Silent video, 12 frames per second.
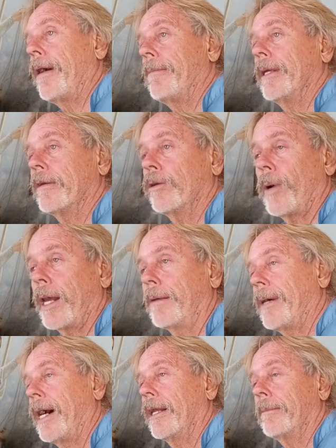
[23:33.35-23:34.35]
I'm in
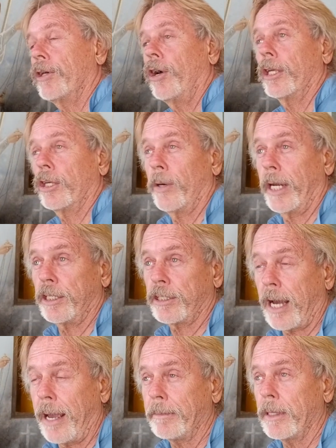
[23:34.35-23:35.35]
Guatemala. I'm calling you on a
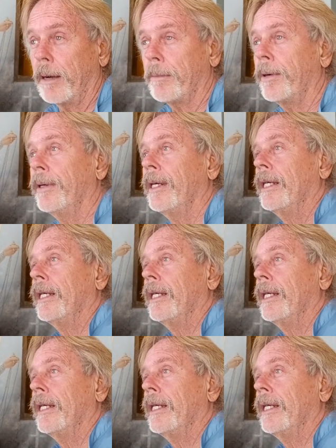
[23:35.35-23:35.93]
Skype number.